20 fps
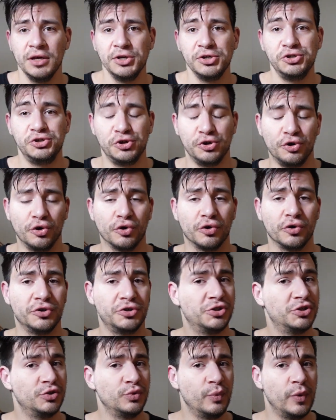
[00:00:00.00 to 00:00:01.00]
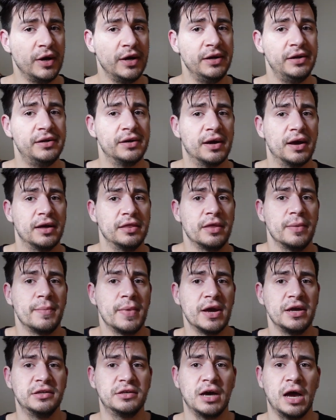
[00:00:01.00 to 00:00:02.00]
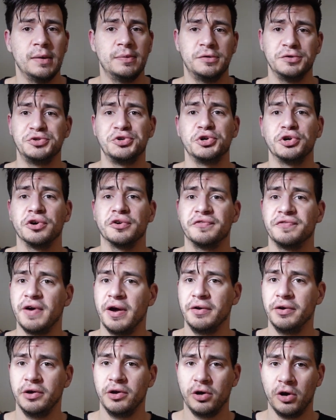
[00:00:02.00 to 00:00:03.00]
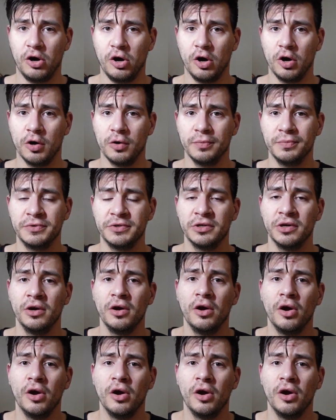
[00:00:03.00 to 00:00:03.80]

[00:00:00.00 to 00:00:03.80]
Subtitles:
Sugar is sweet, and the main types of sugar found in carbs